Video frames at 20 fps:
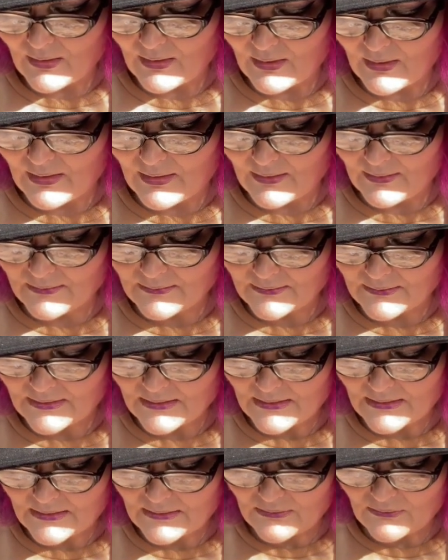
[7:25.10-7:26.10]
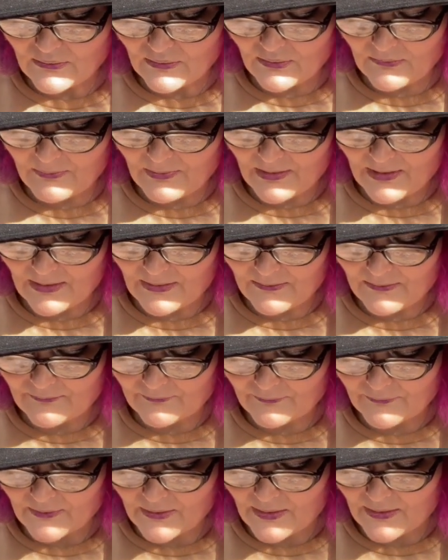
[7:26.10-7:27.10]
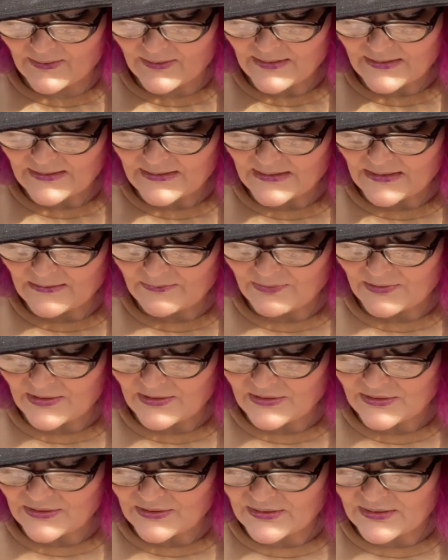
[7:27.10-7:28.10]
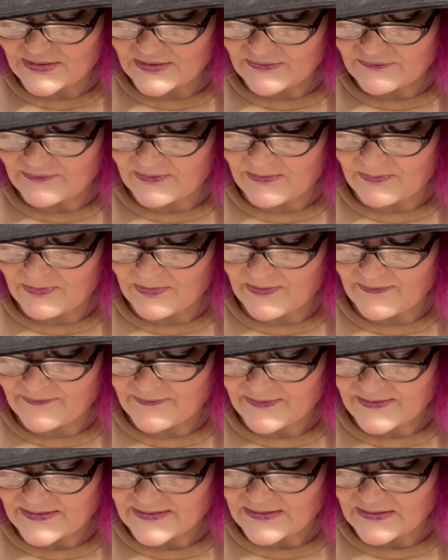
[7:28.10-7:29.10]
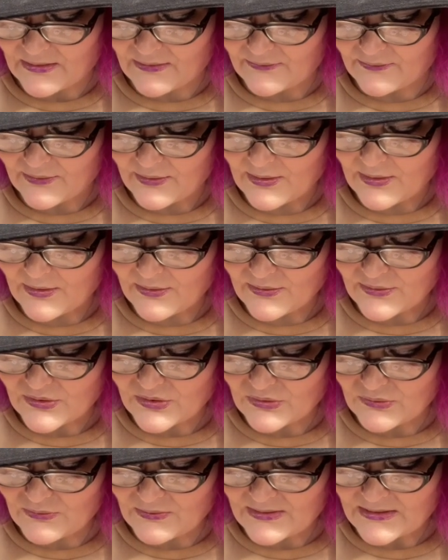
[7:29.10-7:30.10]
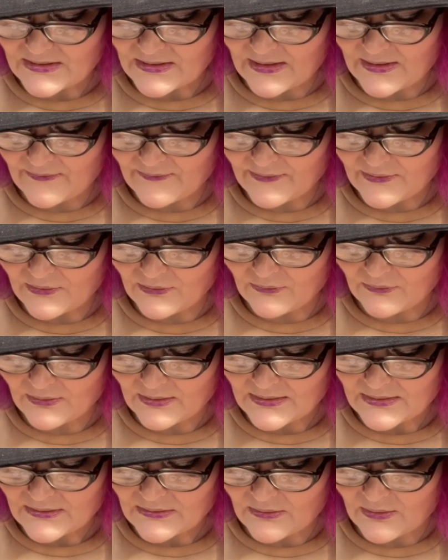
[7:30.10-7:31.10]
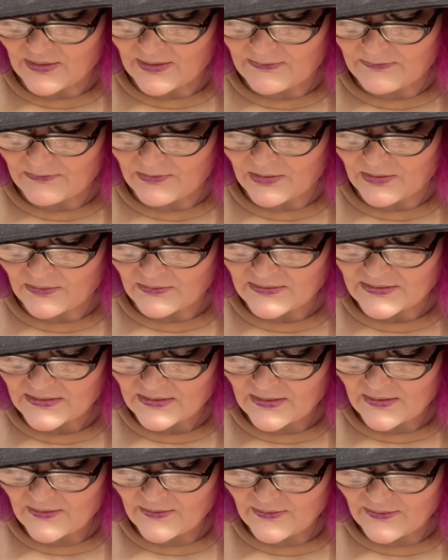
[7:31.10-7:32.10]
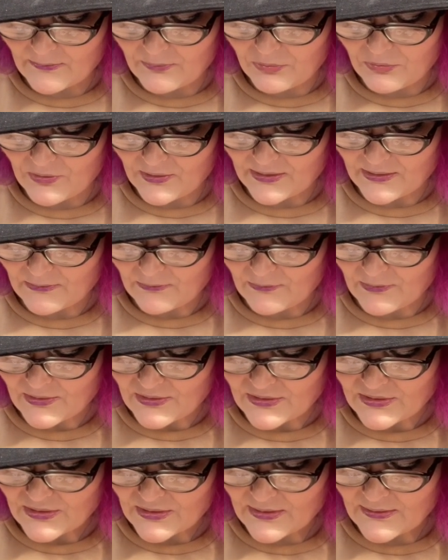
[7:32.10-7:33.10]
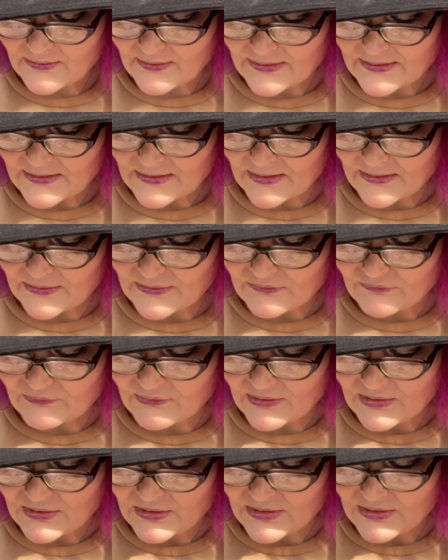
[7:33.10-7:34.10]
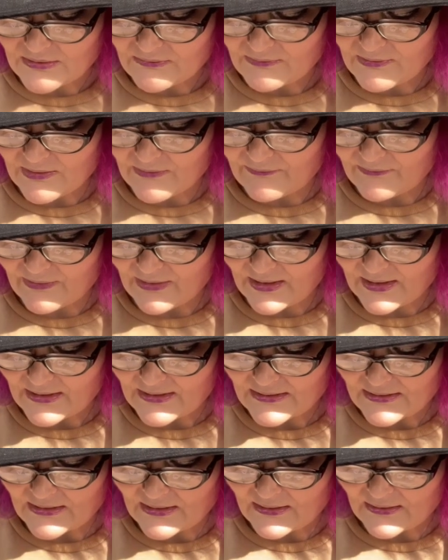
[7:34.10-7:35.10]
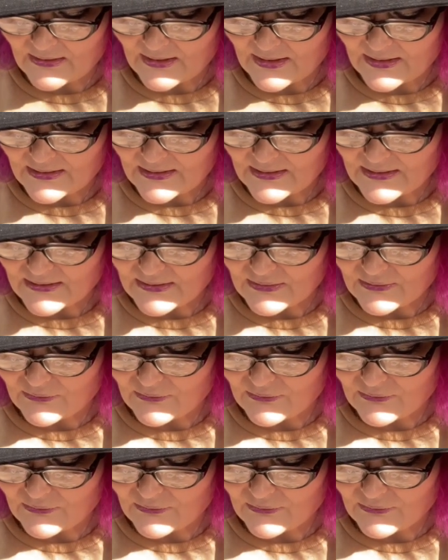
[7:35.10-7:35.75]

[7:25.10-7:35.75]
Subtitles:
And it's got about, this celebration is the rebirth of the sun. The shortest day and the longest night marks the point in which the sun has reached its further extent, and it's the